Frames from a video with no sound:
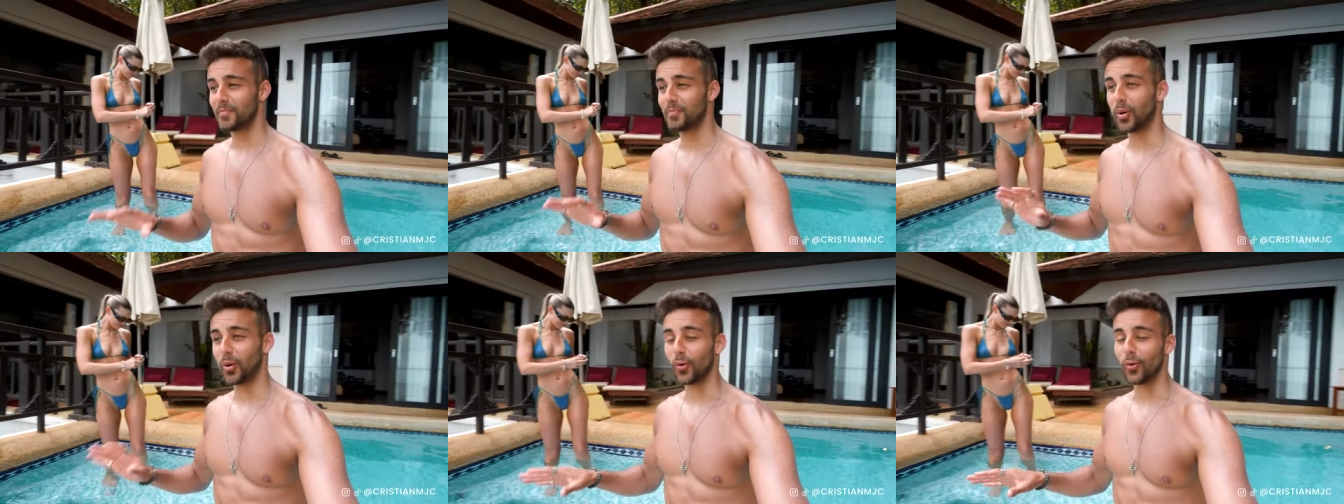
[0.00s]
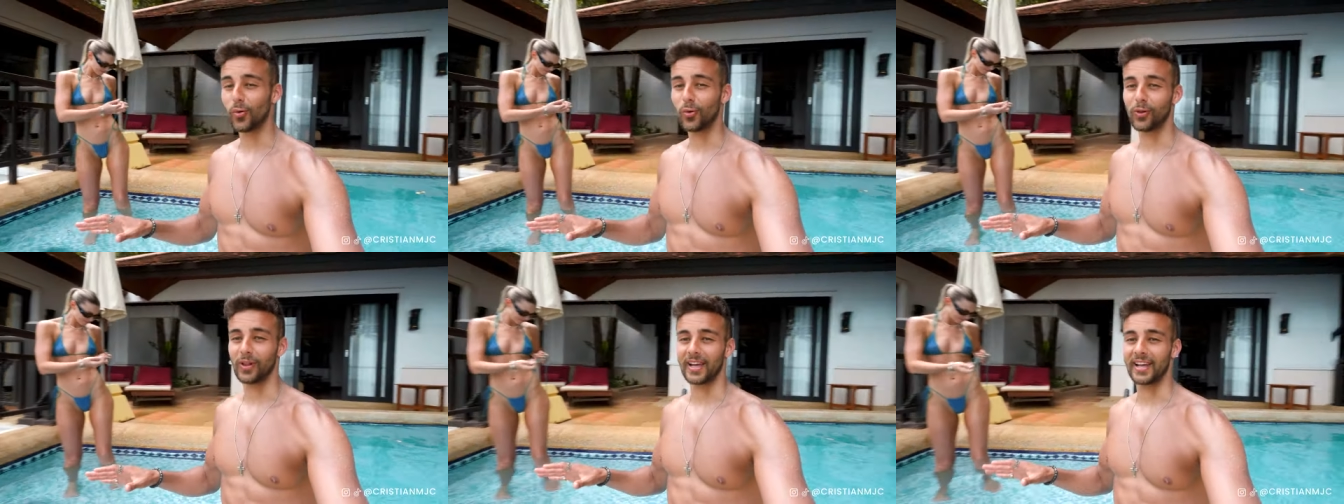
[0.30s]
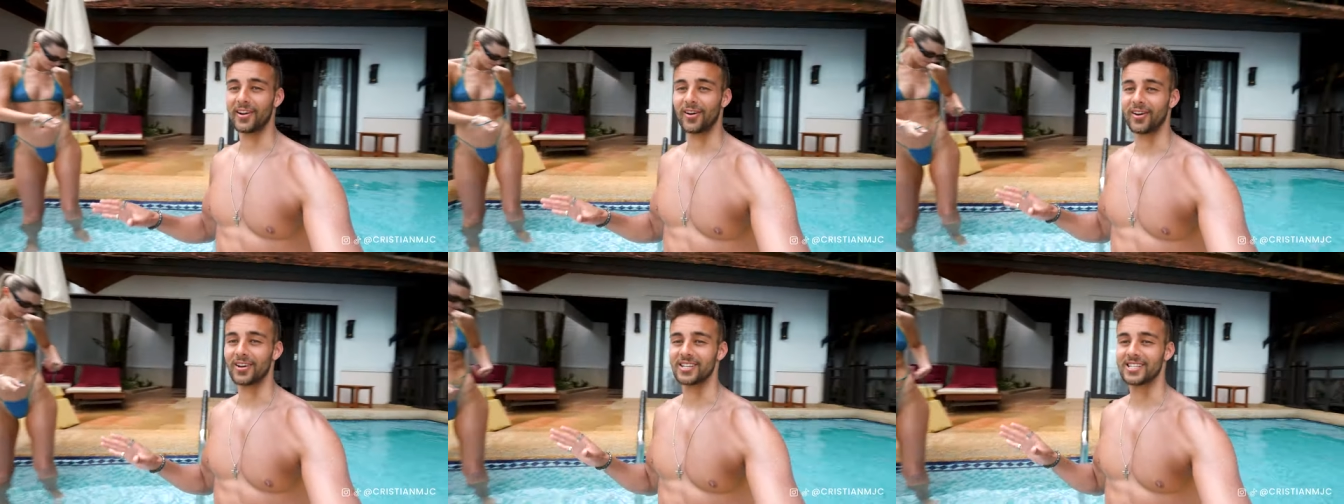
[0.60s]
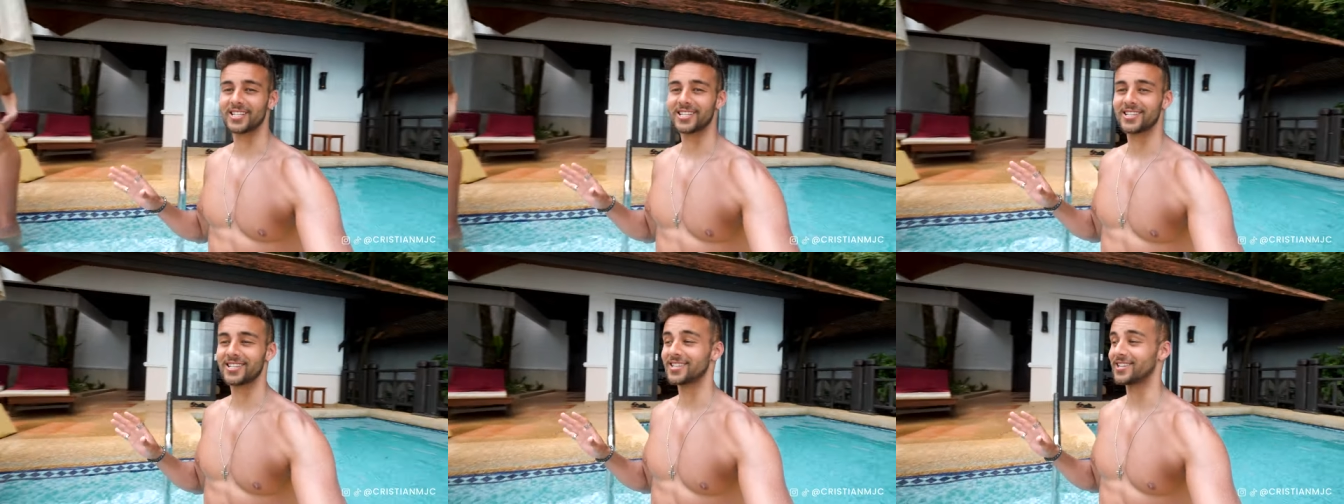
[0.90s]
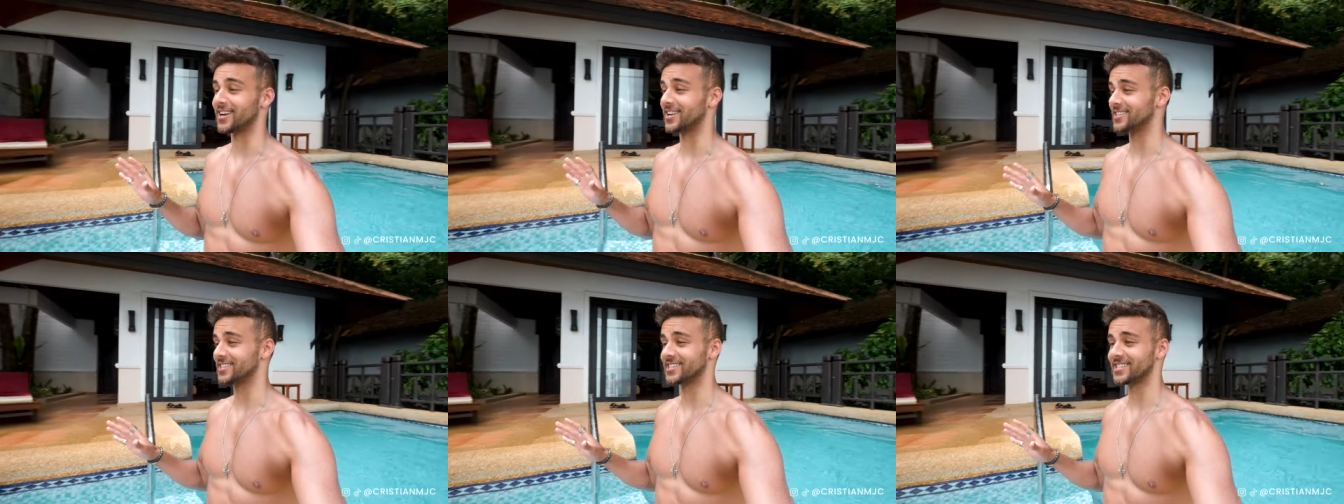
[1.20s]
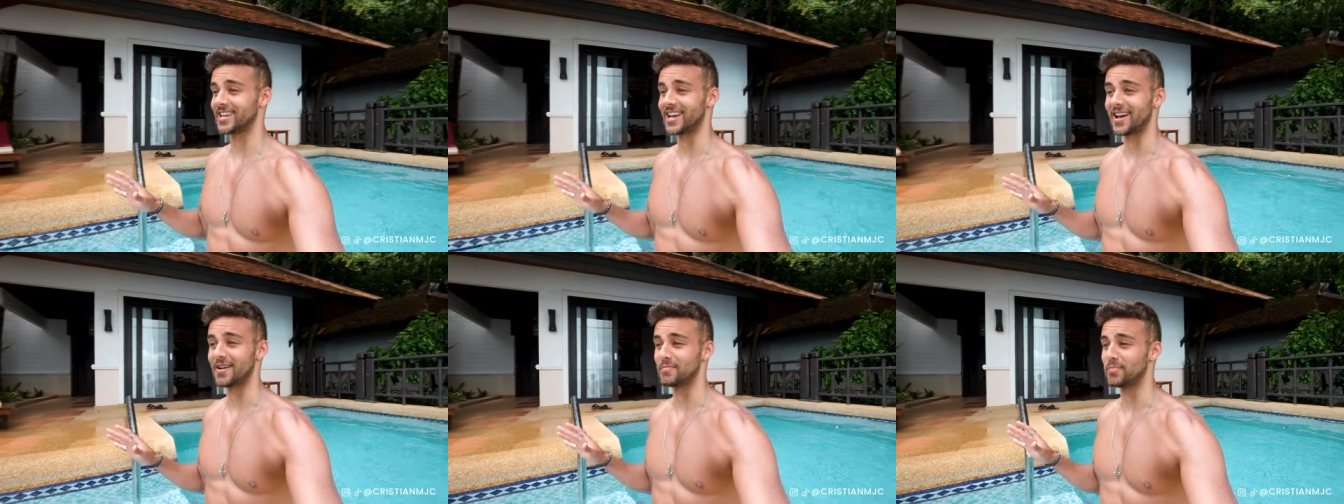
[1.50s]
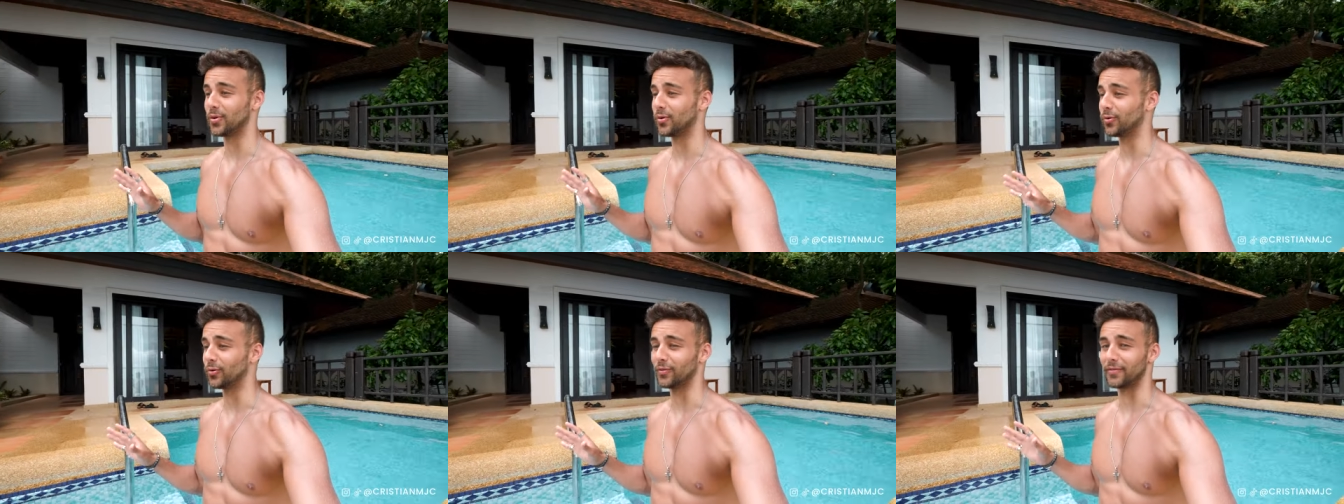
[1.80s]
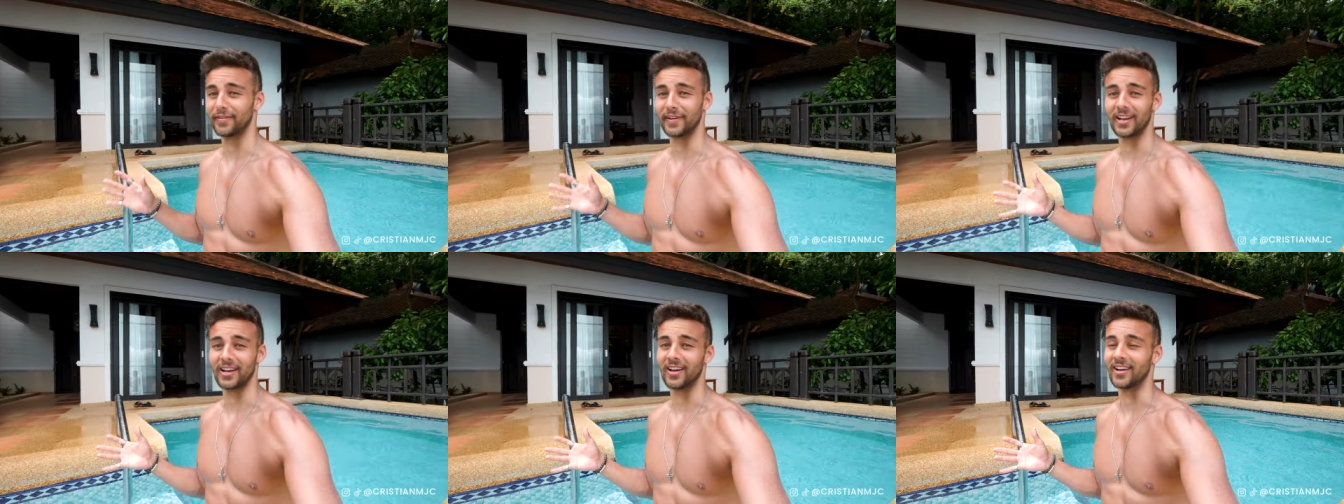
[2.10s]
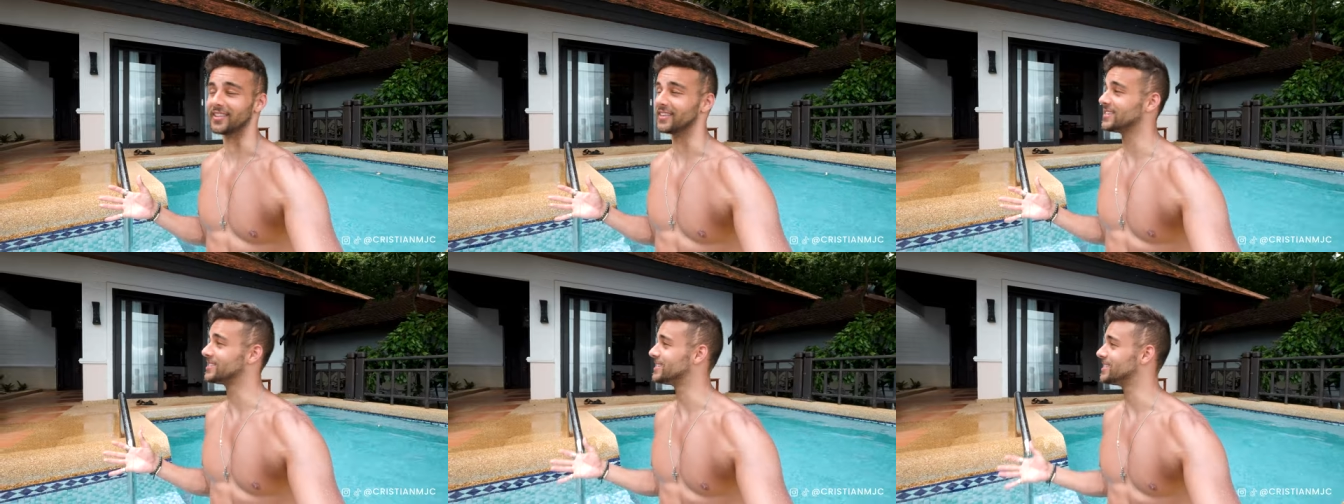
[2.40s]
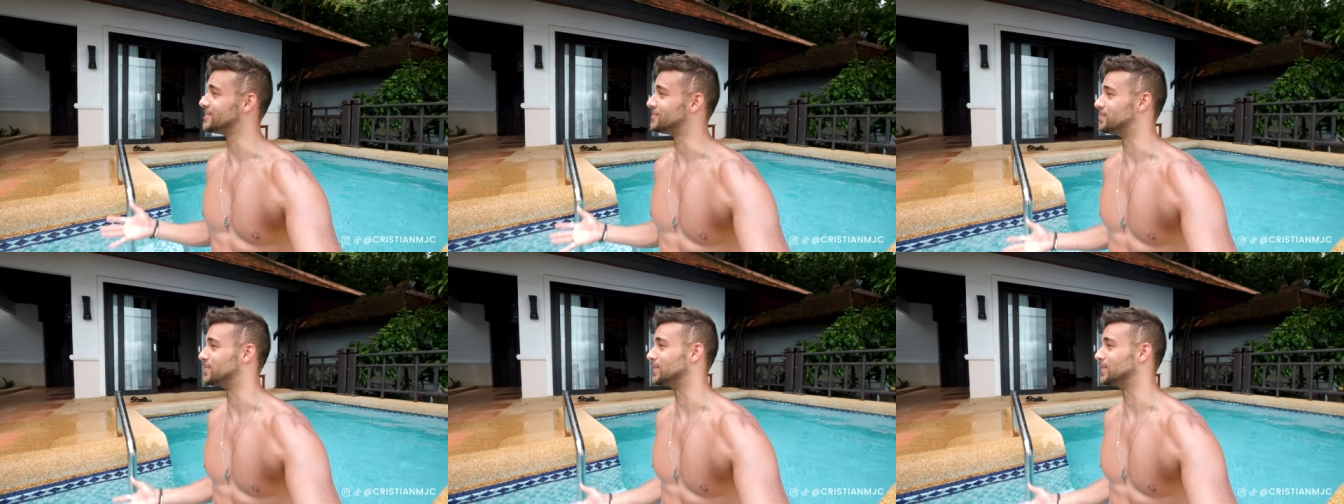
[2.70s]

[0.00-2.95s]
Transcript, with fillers: pool in our sunset pool villa. This is